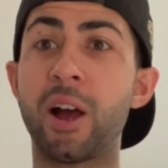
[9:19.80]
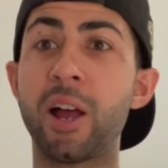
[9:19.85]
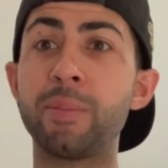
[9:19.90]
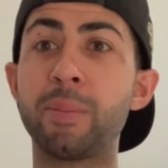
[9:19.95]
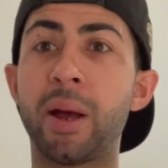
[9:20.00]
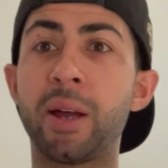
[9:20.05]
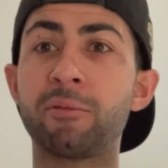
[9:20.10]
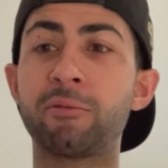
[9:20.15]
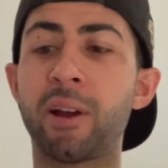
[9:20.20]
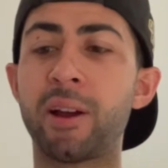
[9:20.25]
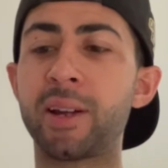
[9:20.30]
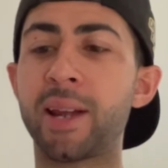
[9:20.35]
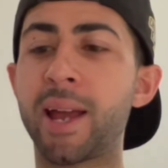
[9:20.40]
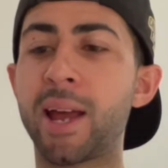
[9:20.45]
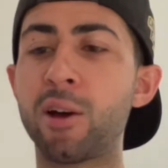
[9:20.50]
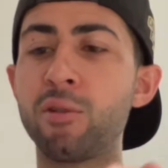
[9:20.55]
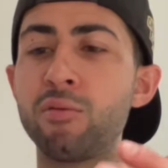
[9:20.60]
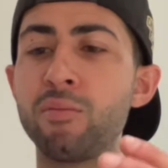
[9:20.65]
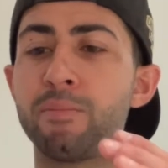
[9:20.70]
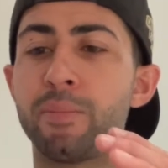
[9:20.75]
iPad right
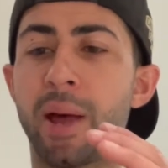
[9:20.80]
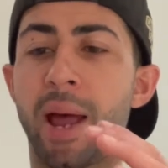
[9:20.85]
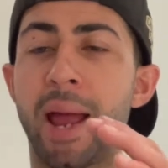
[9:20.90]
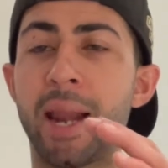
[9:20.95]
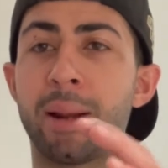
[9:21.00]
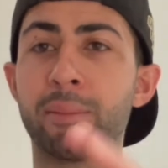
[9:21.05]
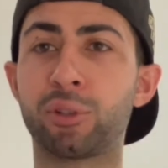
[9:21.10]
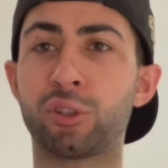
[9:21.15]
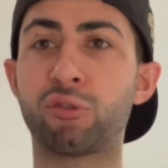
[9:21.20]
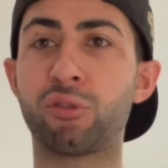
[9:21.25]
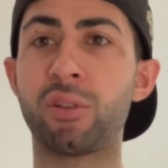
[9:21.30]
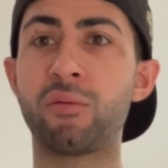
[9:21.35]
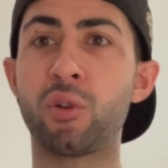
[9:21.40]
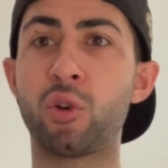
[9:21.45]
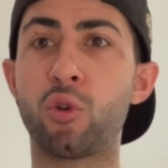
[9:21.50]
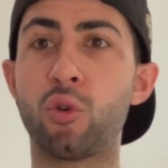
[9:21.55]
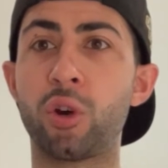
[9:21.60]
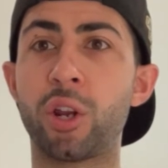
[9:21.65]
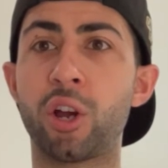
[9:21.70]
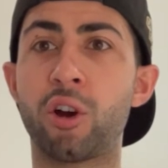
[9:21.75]
now and I'm screen
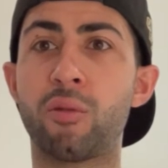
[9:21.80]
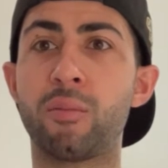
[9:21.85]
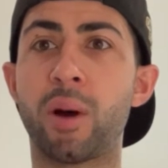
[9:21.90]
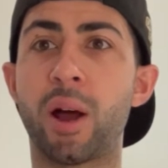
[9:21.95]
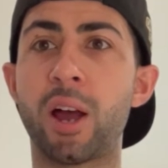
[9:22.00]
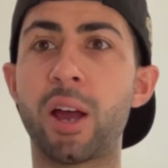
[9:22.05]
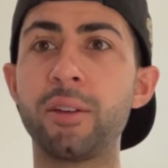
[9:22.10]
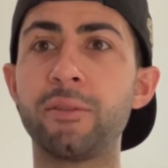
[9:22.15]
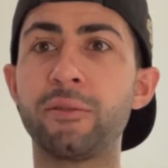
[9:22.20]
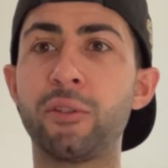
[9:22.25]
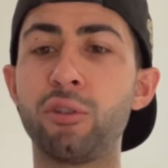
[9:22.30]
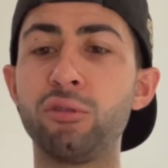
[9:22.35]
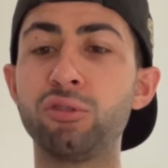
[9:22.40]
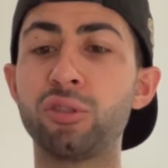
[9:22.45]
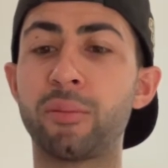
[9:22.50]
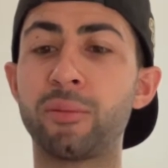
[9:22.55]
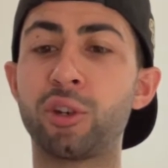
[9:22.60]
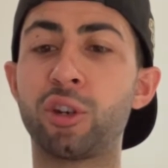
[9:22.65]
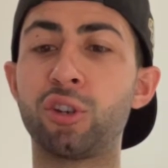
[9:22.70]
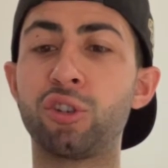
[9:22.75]
recording on my iPhone,
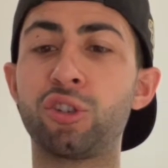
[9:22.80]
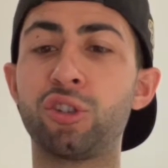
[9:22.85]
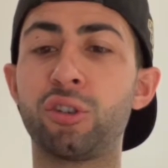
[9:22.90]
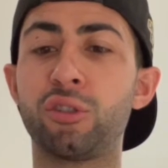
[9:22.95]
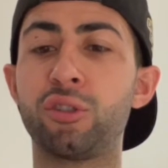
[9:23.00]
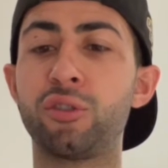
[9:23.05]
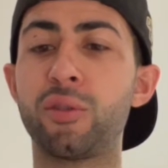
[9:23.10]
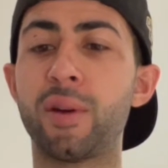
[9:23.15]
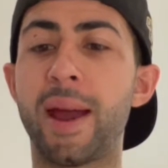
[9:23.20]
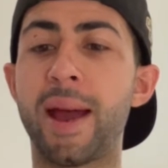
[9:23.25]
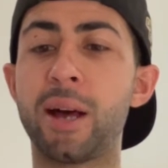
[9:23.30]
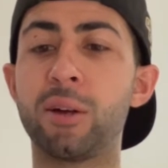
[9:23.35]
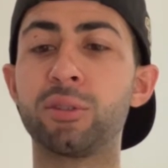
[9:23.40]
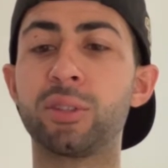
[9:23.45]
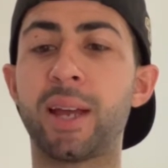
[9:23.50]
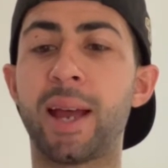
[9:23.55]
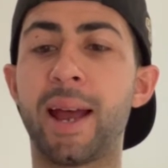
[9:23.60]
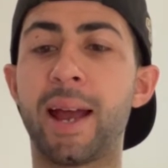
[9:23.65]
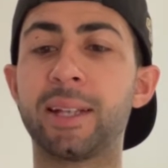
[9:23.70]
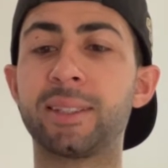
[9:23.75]
so I'm gonna show you how
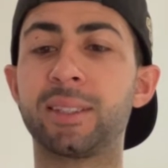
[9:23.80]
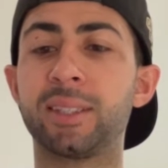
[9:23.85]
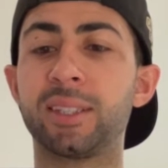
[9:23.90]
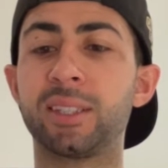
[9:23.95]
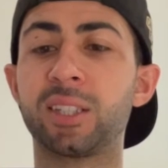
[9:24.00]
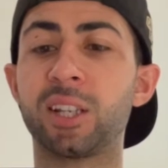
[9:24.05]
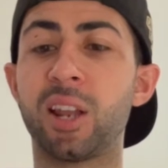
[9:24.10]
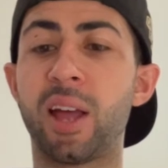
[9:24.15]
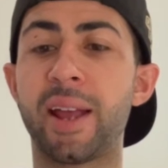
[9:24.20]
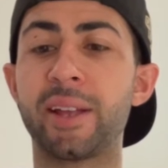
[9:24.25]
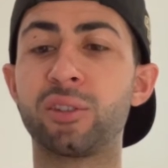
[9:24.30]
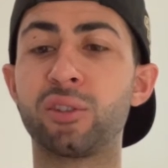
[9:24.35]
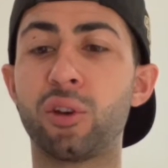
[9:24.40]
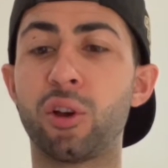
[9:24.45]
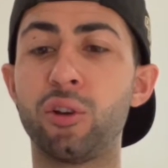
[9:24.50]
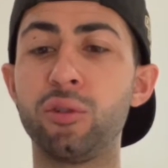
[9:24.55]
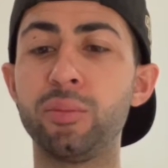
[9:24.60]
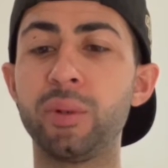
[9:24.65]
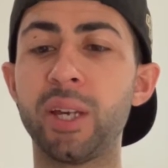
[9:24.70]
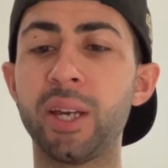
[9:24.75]
to add this light to
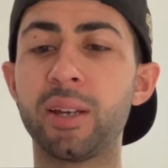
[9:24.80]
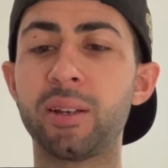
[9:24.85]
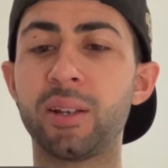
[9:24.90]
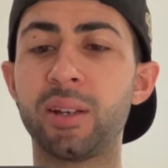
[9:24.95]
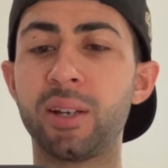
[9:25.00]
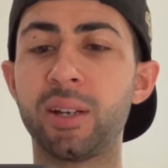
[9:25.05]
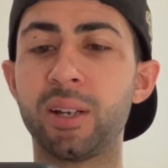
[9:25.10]
HomeKit.